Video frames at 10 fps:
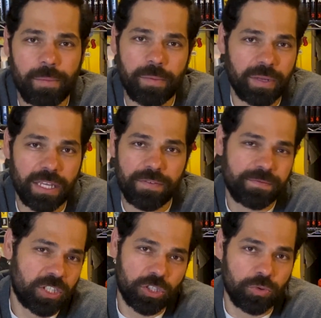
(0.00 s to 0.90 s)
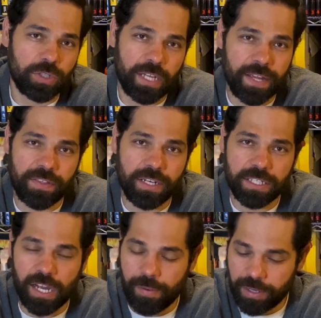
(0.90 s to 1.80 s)
I believe. Just Google
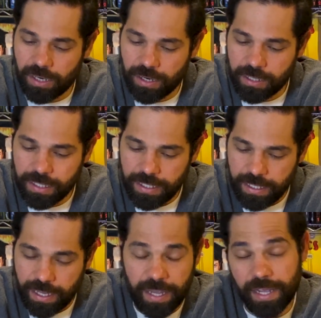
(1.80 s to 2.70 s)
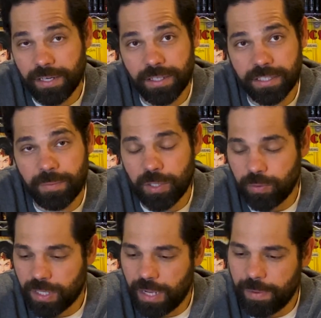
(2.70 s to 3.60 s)
Anthony's Comic Art, and something
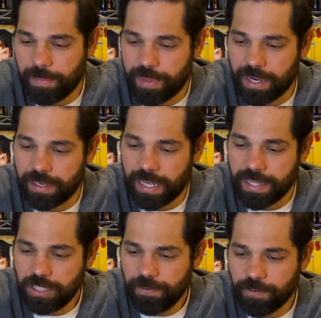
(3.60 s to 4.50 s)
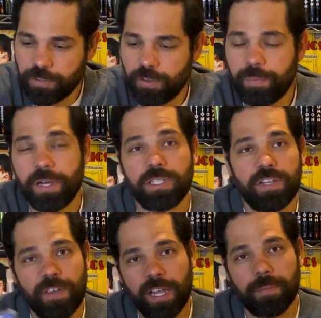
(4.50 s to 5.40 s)
will come up there. This is the first full appearance
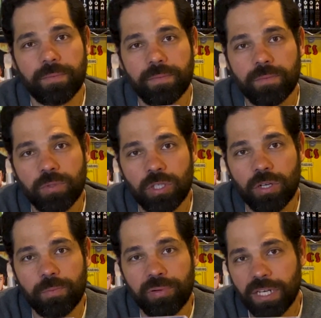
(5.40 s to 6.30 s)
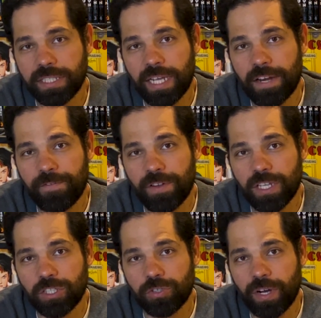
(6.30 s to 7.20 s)
of him. So pretty excited for
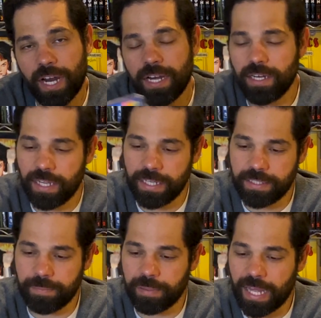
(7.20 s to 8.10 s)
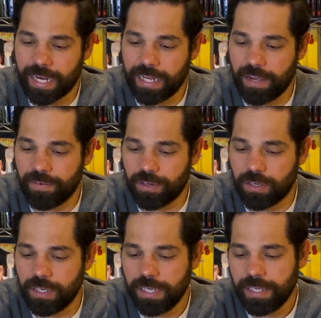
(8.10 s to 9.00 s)
this grade. It's a black
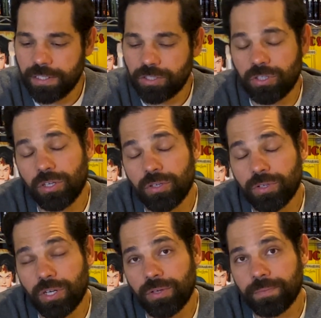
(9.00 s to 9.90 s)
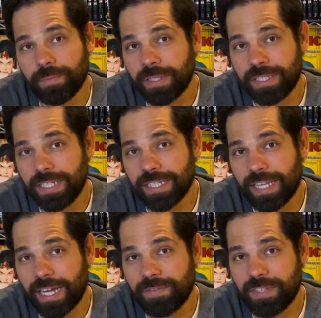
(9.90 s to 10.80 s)
cover, so, you know, it sees a
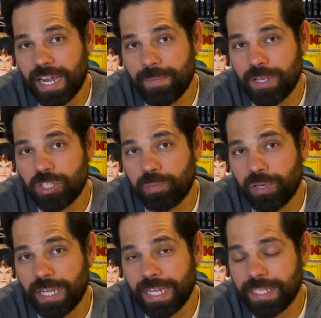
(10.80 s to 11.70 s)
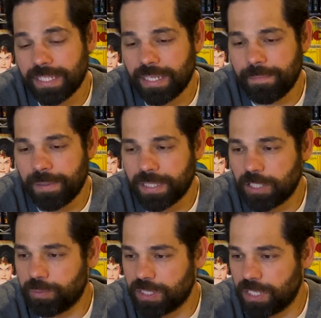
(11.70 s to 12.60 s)
lot of damage pretty easily, but
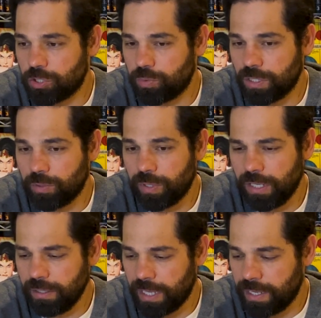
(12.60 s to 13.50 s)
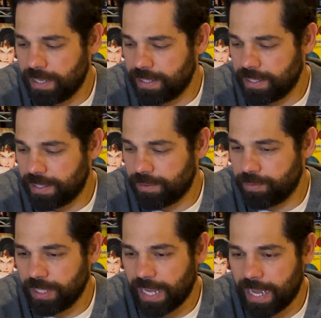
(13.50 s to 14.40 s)
this presents really well, and
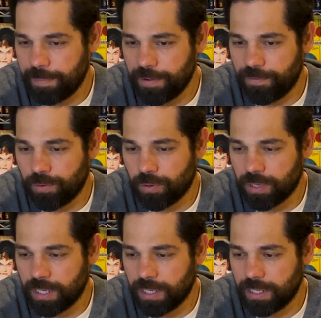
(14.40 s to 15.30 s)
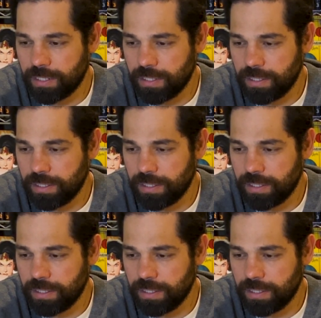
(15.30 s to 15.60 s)
really happy for